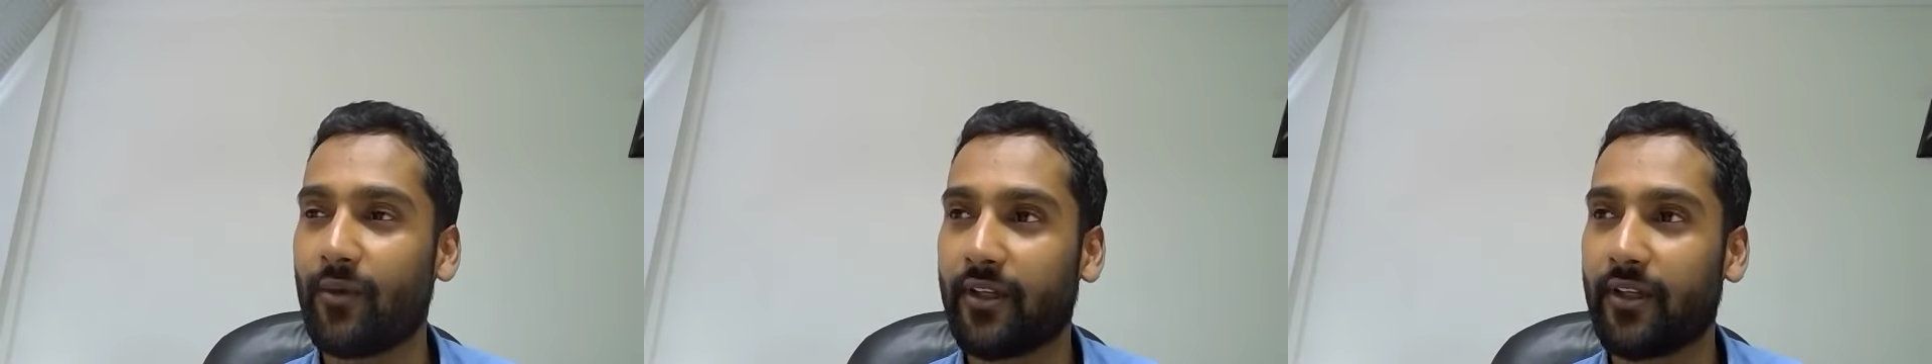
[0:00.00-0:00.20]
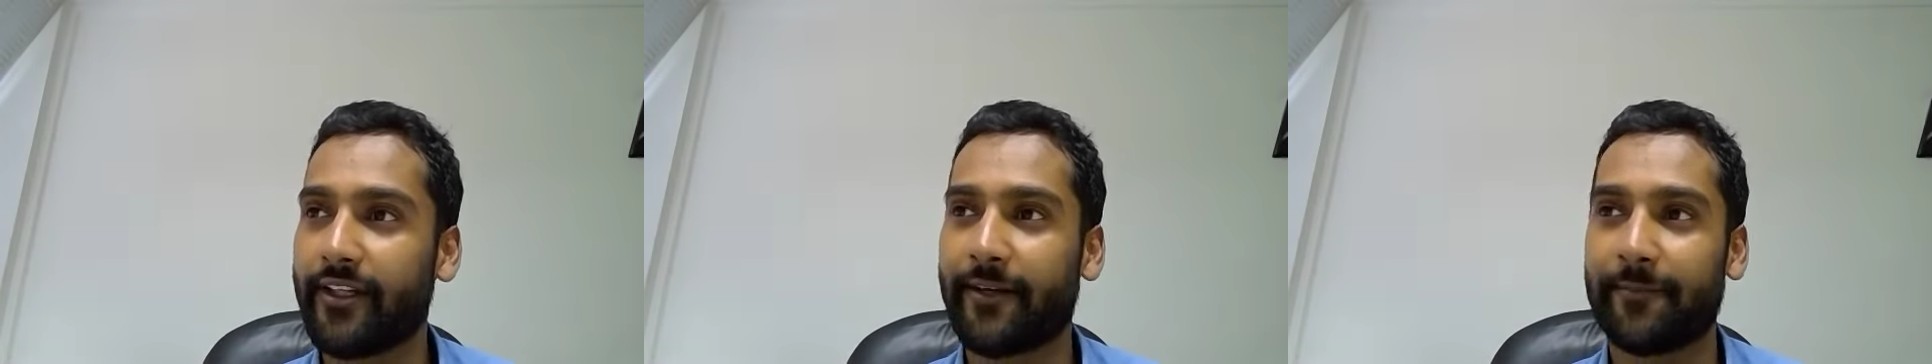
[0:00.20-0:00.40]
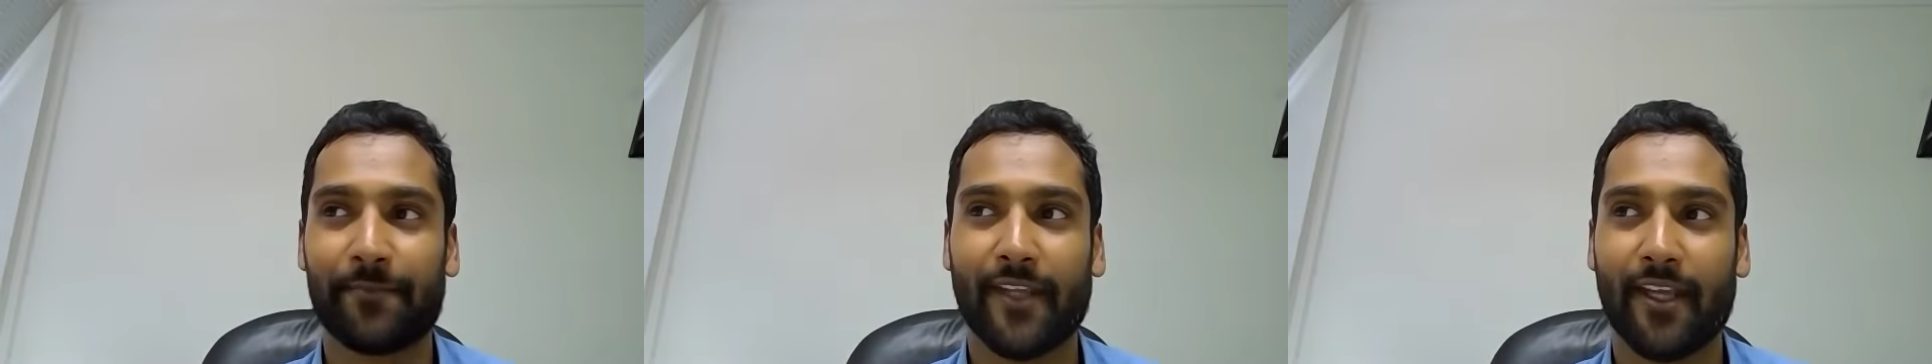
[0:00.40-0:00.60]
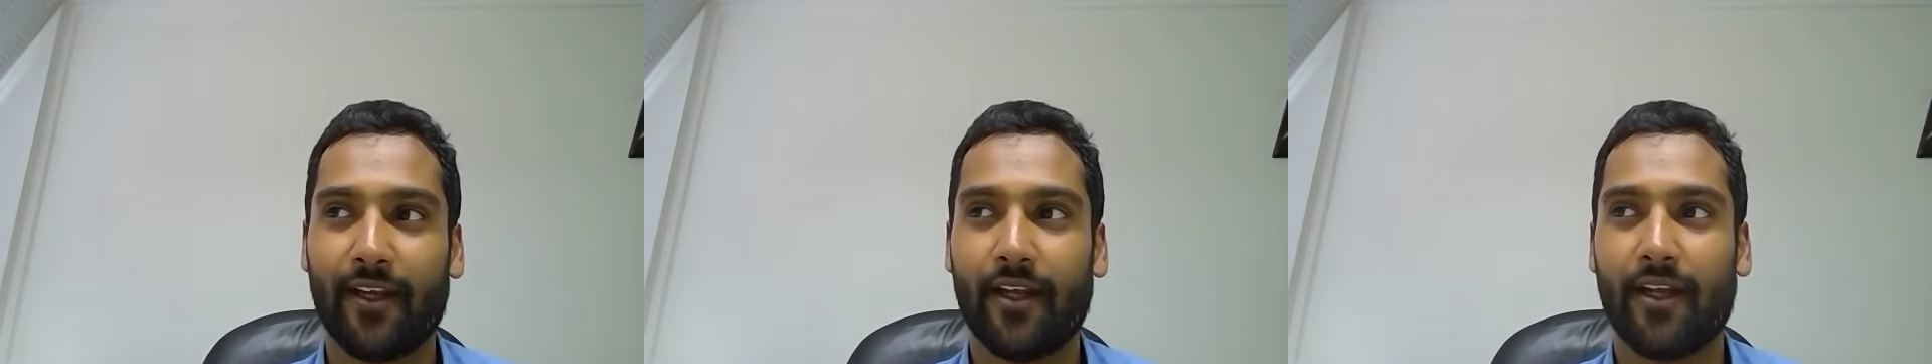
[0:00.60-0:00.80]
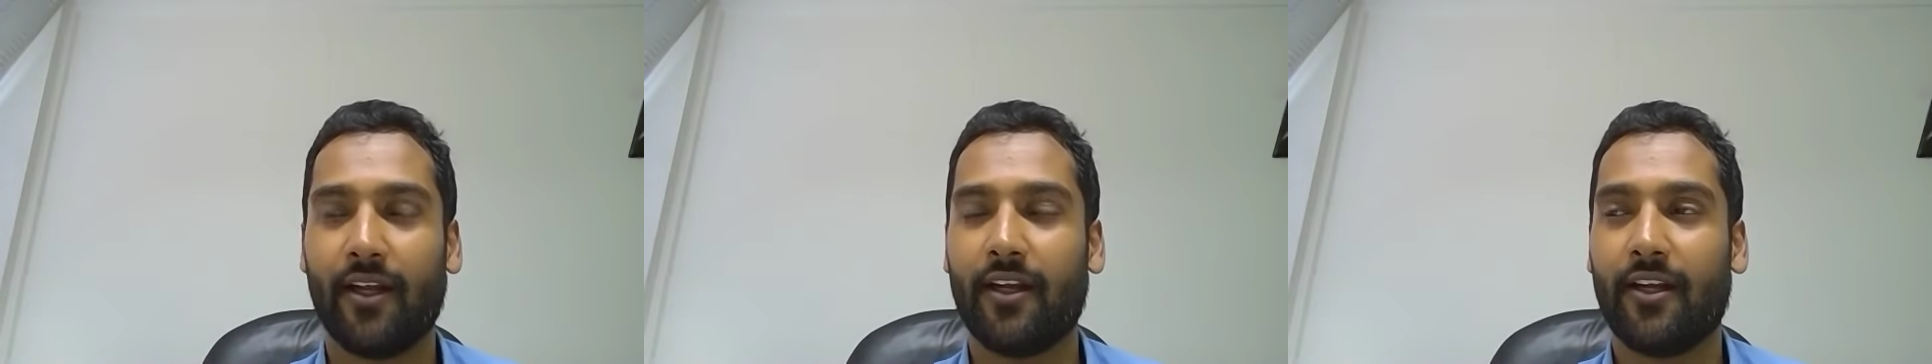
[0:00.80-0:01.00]
like
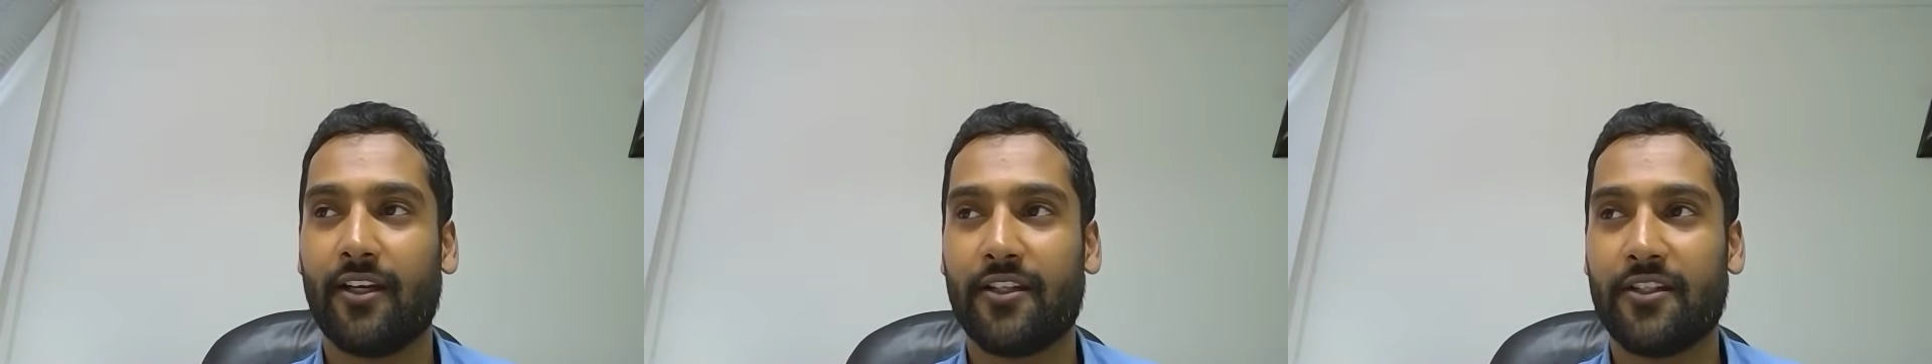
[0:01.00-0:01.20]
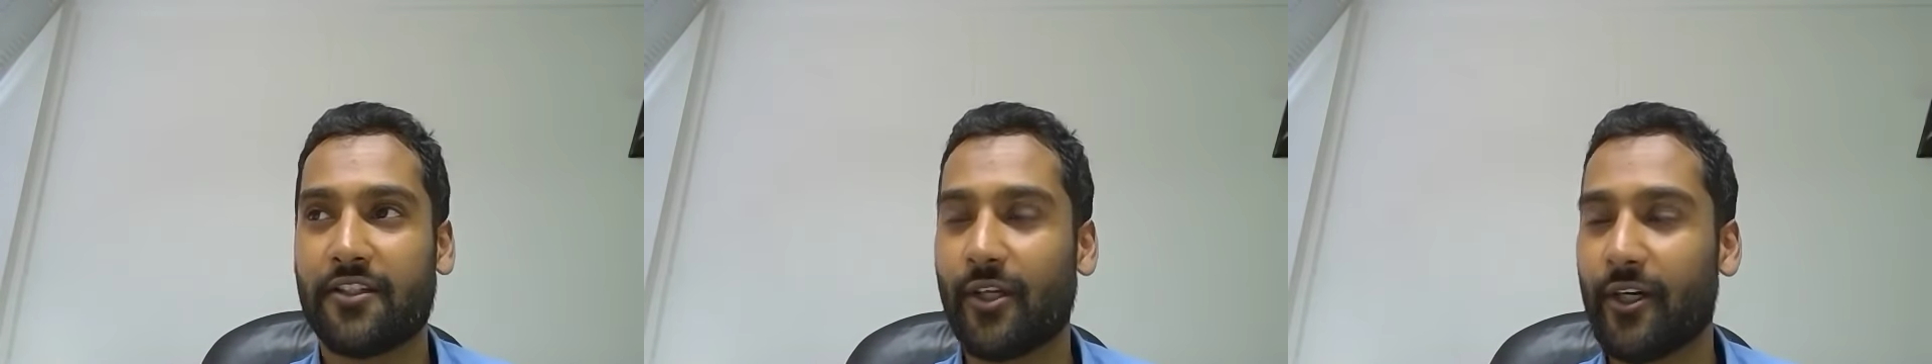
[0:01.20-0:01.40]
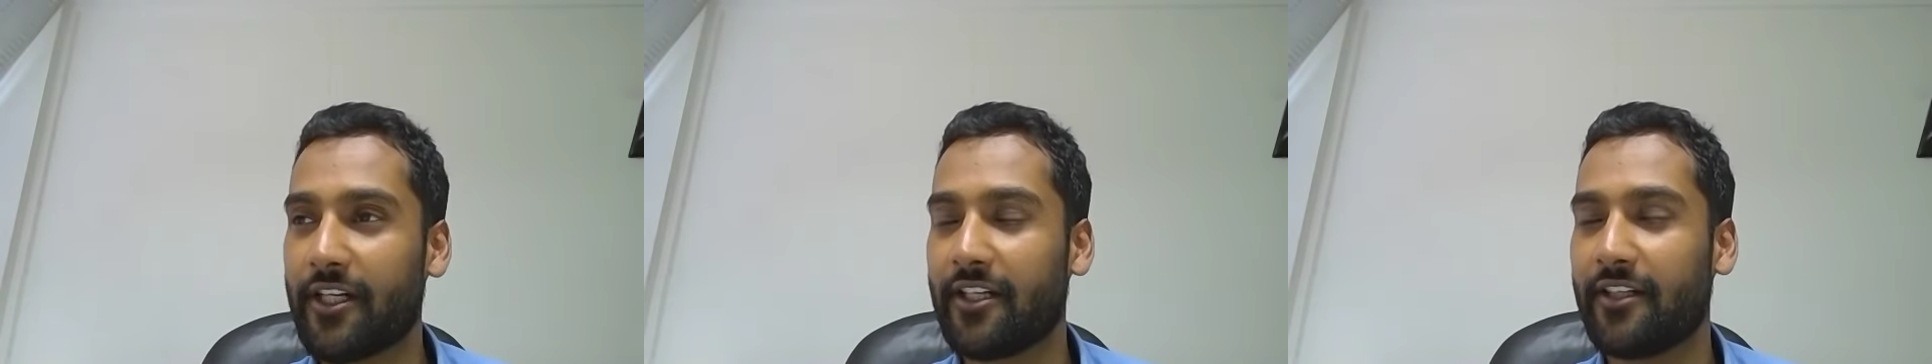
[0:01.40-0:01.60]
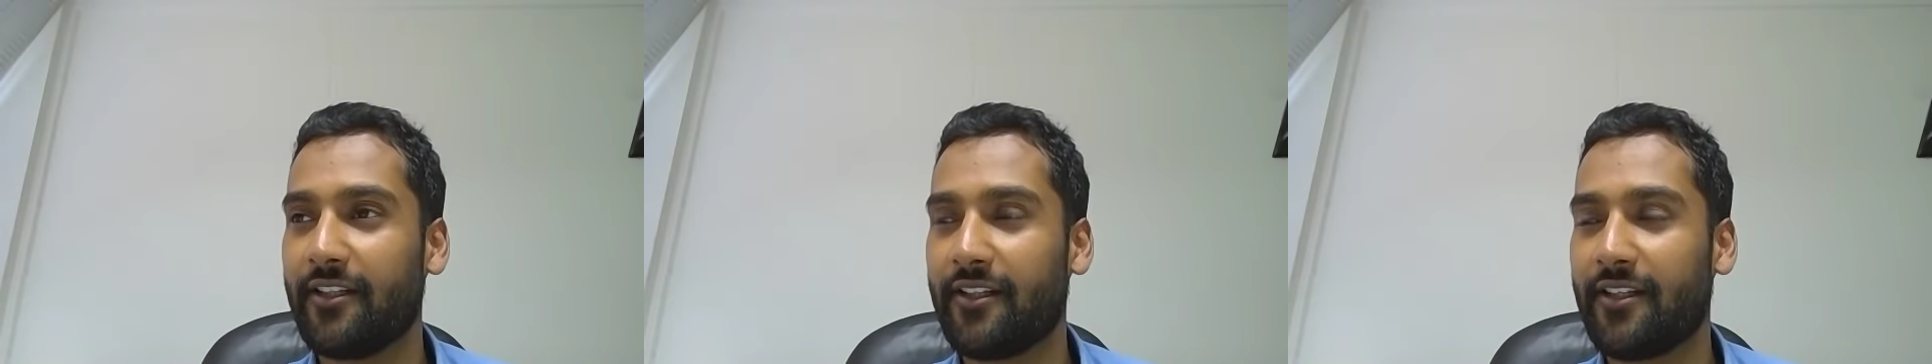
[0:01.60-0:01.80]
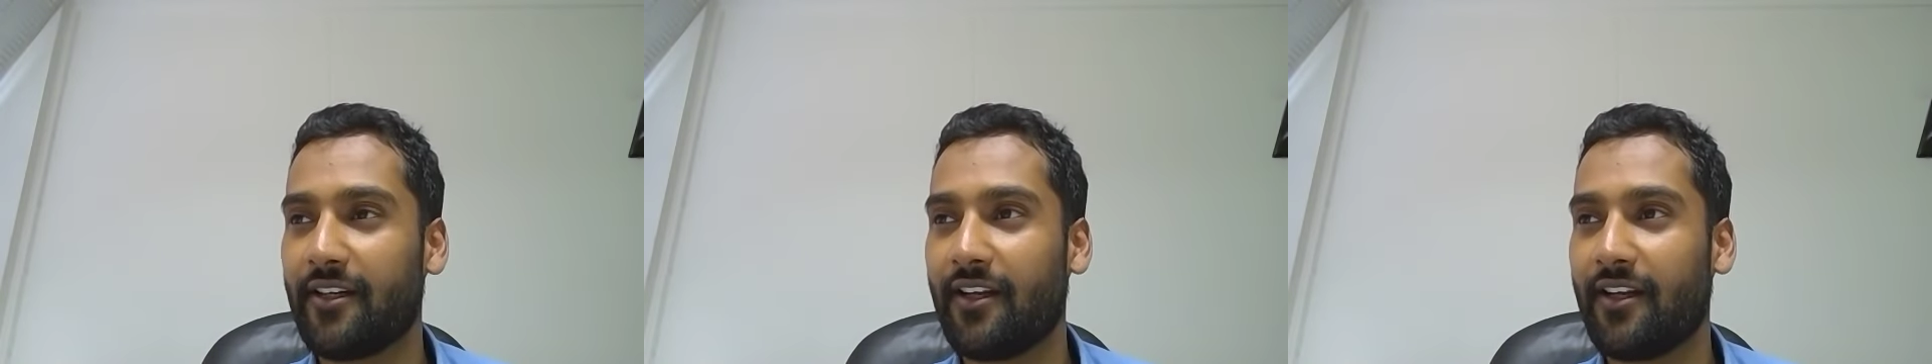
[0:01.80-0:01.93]
starting to like